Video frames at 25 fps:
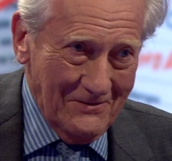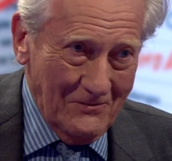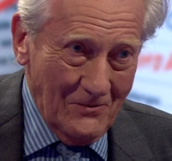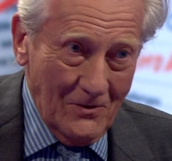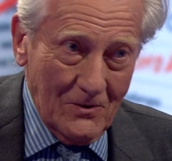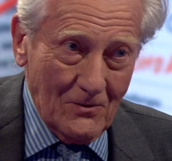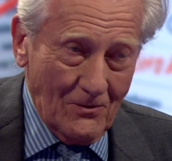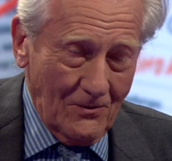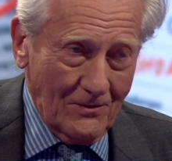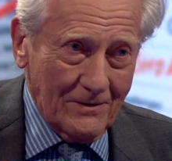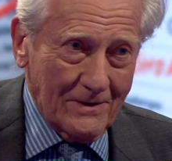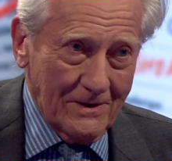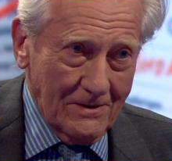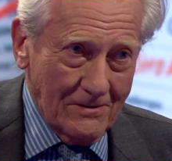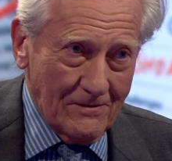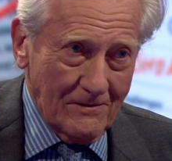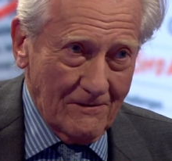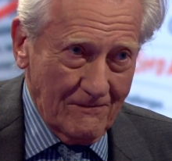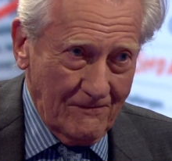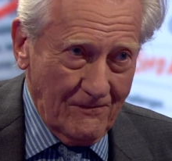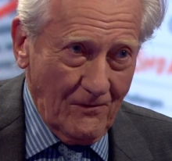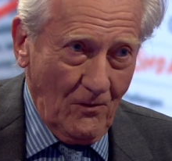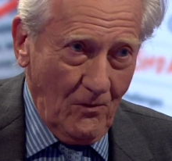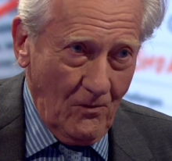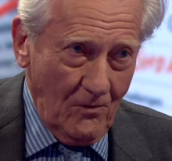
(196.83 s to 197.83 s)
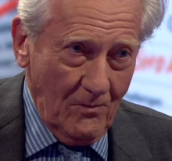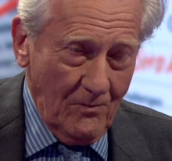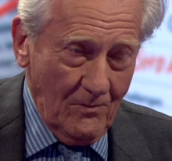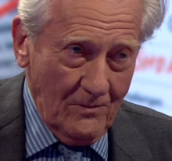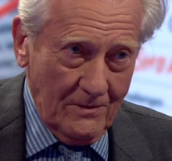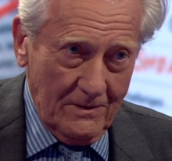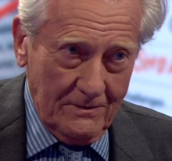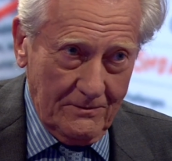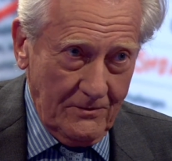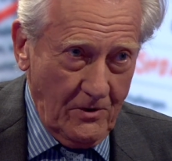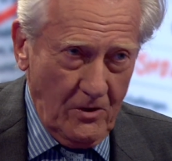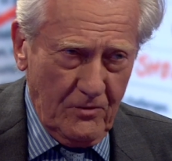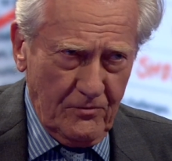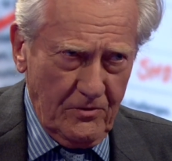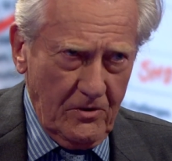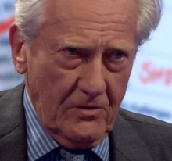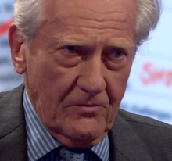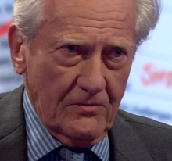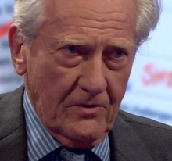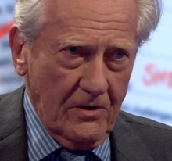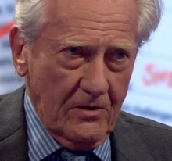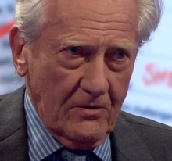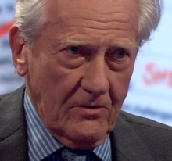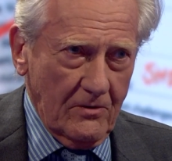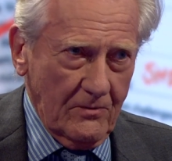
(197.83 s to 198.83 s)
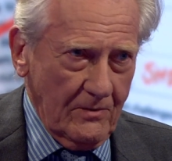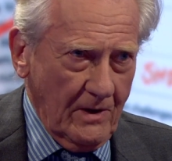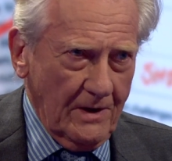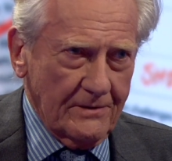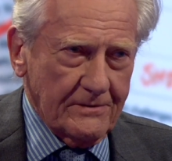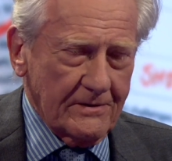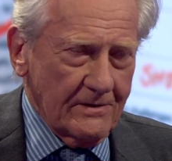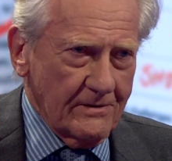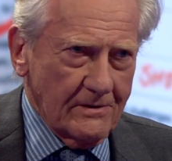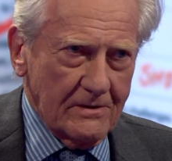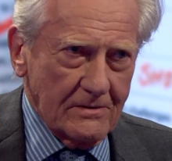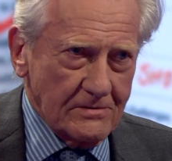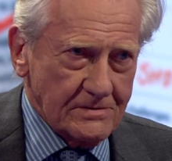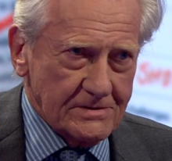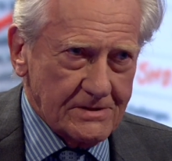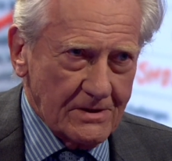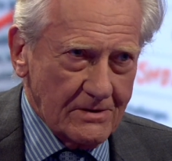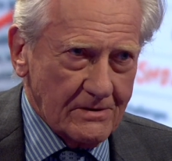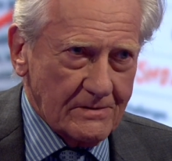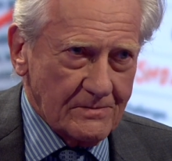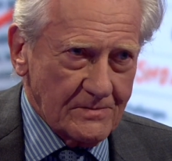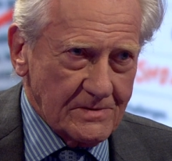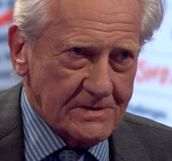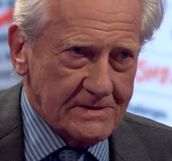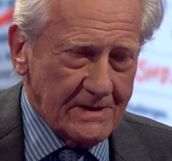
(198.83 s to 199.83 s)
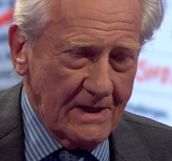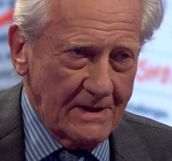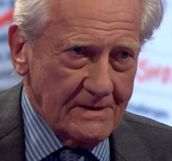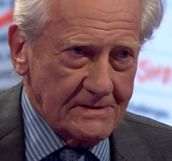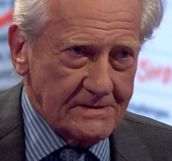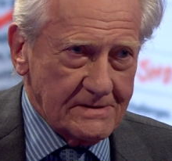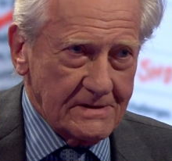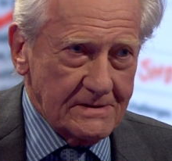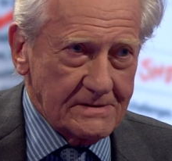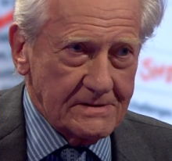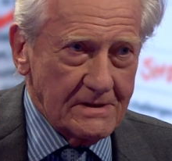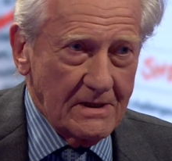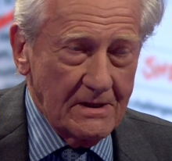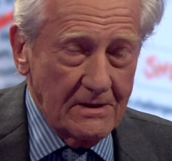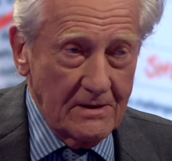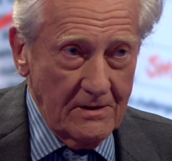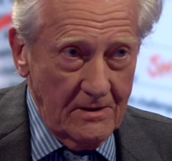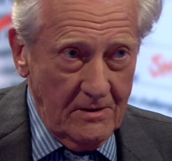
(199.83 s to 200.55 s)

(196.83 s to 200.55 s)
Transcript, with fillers: We all know the form. No, no, no, under no circumstances.